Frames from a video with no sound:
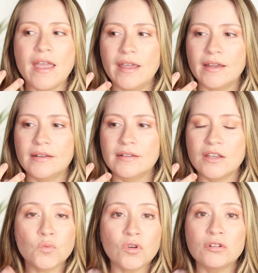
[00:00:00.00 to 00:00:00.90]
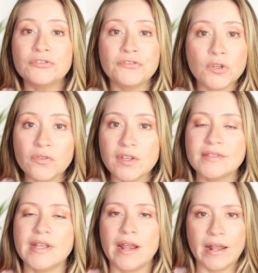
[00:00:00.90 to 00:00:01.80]
and it's one of the few
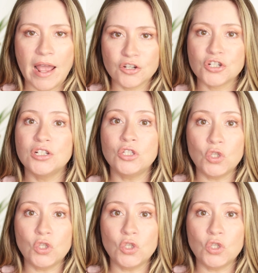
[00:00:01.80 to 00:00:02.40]
things that I could actually